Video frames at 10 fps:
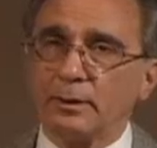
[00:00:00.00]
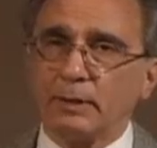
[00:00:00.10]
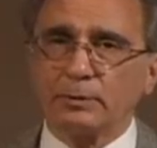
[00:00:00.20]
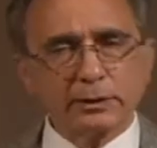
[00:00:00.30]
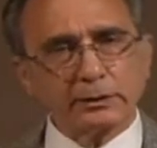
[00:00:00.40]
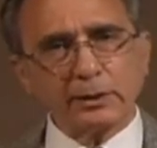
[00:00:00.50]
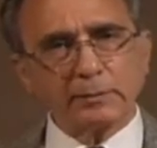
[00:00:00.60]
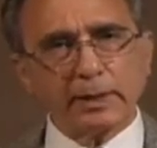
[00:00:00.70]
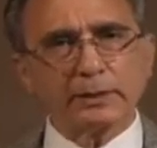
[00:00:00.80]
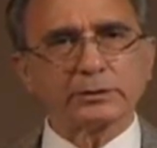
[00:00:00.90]
And we got to think
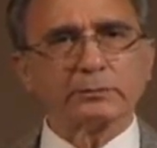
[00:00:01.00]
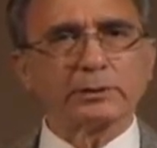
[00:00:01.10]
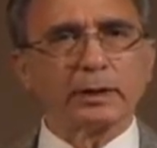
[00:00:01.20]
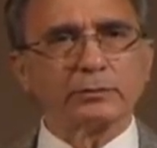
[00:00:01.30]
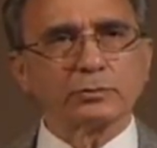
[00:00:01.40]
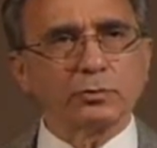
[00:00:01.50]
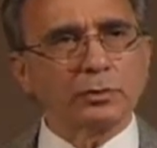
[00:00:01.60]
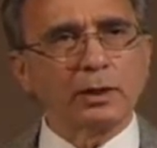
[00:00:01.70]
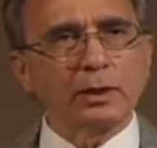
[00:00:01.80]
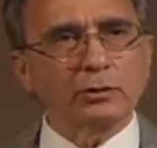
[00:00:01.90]
about it sometimes.
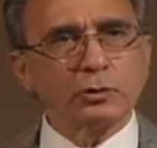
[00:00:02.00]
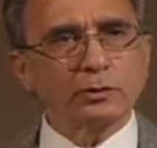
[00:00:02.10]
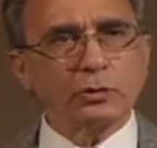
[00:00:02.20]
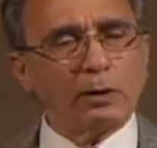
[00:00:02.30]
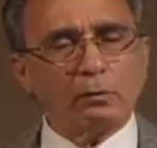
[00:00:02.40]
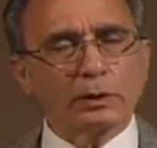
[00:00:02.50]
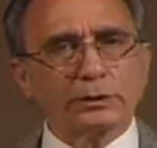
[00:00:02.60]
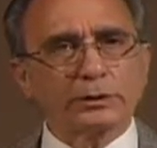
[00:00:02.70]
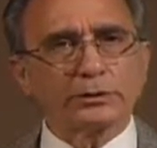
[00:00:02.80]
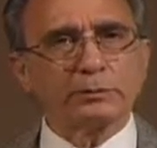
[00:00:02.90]
Lord, do, do I want
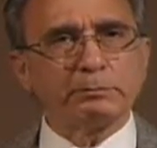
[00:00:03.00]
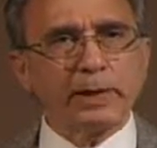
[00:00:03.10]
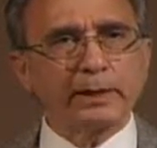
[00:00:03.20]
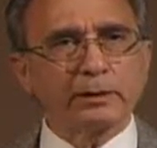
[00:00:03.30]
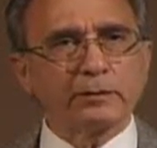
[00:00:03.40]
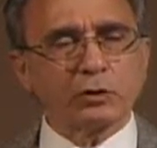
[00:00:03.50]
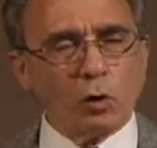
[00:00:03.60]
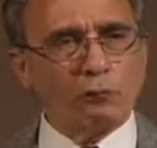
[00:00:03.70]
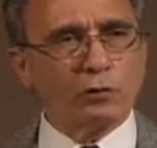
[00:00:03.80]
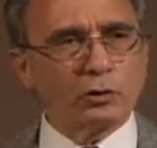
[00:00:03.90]
this thing bad enough to
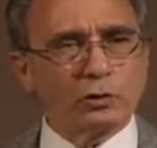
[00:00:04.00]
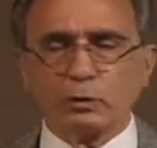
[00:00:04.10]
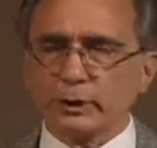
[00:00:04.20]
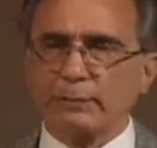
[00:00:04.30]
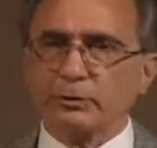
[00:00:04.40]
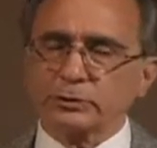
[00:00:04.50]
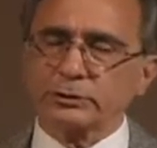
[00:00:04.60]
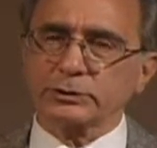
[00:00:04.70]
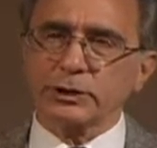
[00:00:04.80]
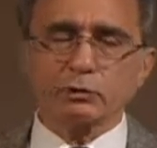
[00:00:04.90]
overlook what that person
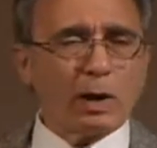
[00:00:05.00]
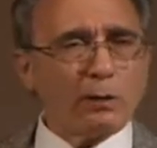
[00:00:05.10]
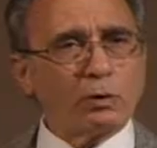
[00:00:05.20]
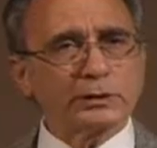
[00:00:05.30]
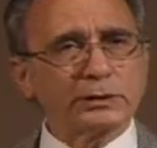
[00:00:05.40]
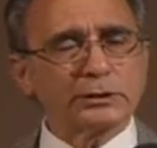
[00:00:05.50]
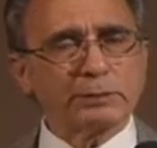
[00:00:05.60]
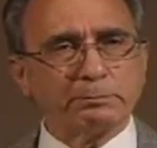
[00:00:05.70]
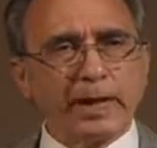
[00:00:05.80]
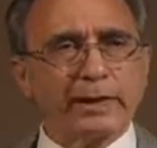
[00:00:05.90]
said? Do I want this
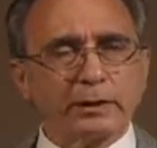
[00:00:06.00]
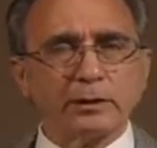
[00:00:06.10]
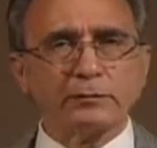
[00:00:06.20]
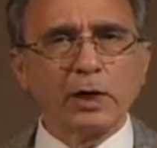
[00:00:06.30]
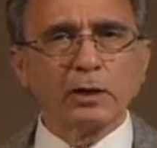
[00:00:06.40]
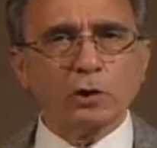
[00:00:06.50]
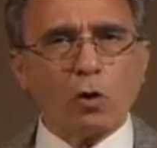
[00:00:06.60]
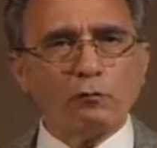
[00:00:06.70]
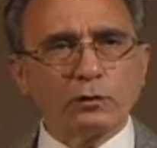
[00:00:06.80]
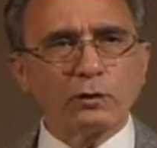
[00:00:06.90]
thing bad enough to
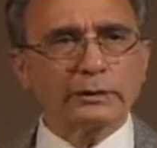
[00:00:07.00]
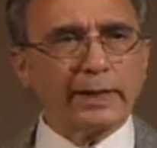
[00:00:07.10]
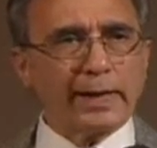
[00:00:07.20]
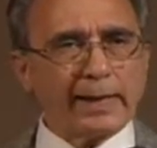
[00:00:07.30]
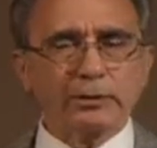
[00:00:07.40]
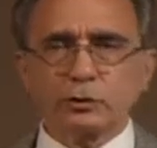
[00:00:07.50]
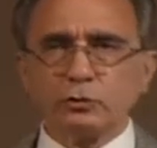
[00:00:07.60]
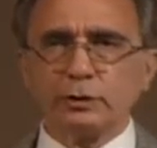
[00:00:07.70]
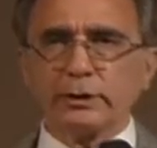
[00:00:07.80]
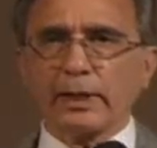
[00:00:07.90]
overlook that
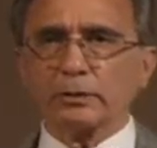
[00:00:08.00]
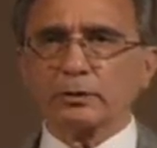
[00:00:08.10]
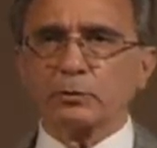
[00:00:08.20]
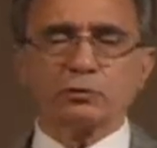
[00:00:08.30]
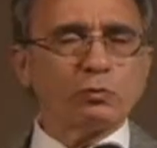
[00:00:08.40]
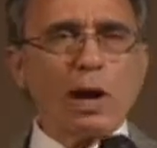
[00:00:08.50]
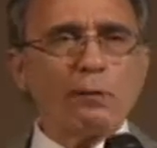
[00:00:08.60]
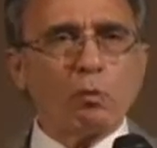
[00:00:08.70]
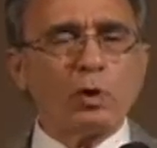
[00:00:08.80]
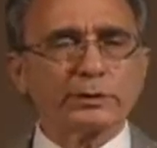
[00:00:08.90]
attitude that that other person? Do I
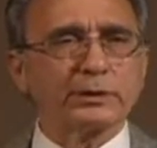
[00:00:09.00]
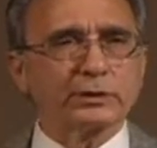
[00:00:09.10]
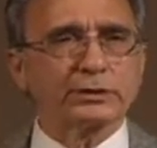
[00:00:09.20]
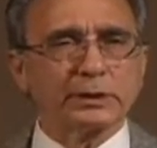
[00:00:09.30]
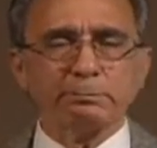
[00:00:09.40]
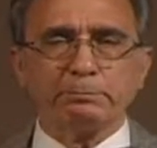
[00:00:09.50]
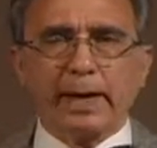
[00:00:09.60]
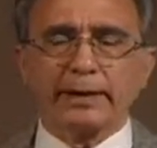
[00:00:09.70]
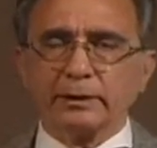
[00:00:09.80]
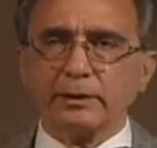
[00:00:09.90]
want this thing
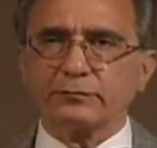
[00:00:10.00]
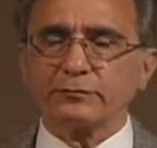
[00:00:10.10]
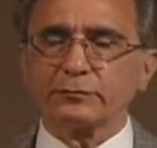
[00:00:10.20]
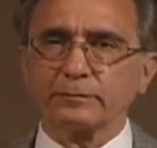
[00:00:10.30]
bad enough?